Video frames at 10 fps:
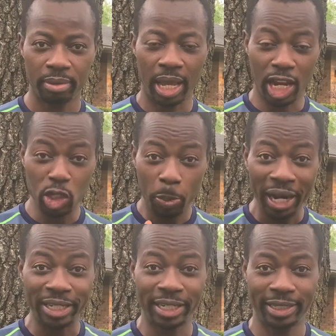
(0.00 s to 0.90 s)

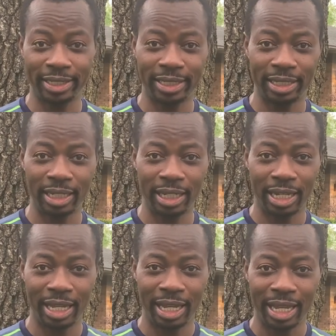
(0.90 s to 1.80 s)
expect
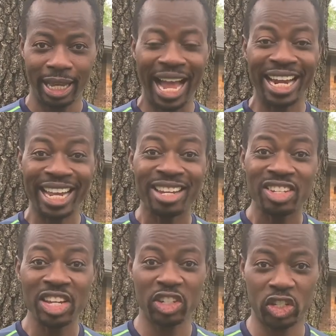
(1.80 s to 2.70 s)
and
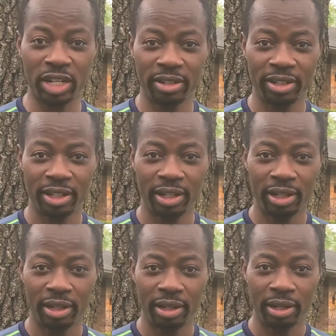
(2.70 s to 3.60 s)
insist
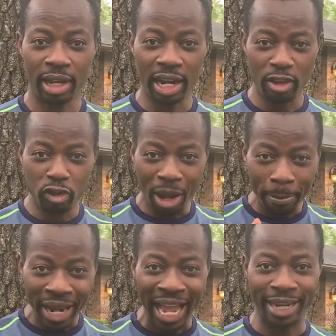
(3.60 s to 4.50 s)
that if you are
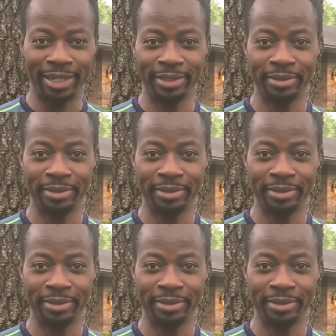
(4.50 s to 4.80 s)
black,